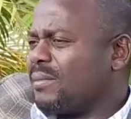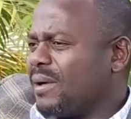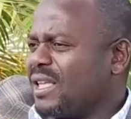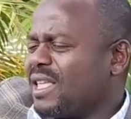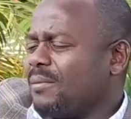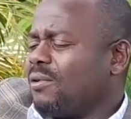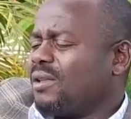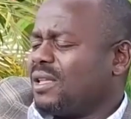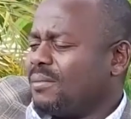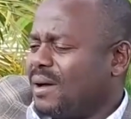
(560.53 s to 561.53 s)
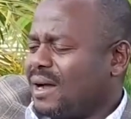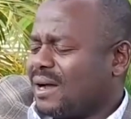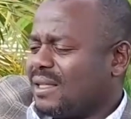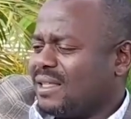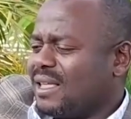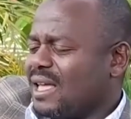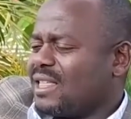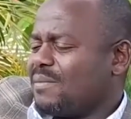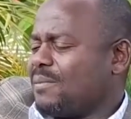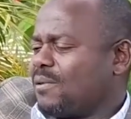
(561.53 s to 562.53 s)
the money, they brought it back, then
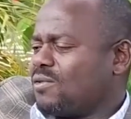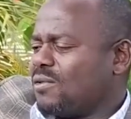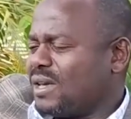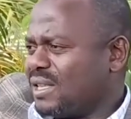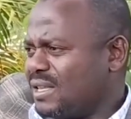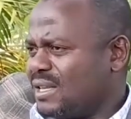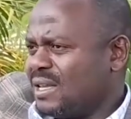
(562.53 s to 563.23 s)
other people took it.